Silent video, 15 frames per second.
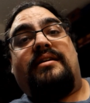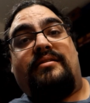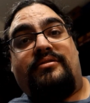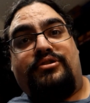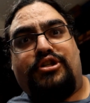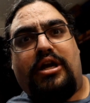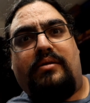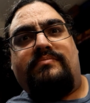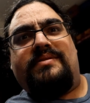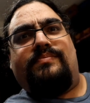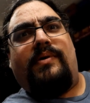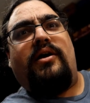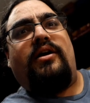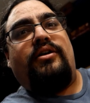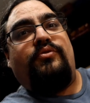end. James
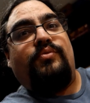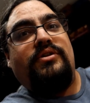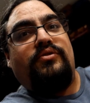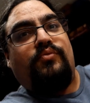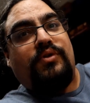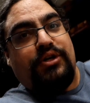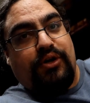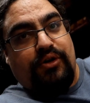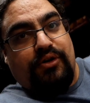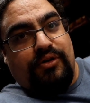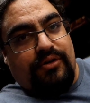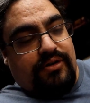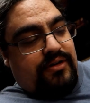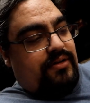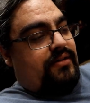Bond will
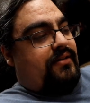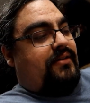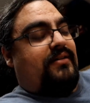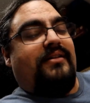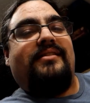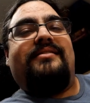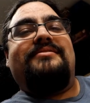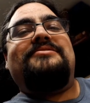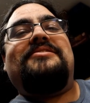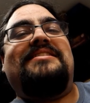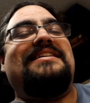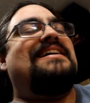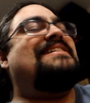return. So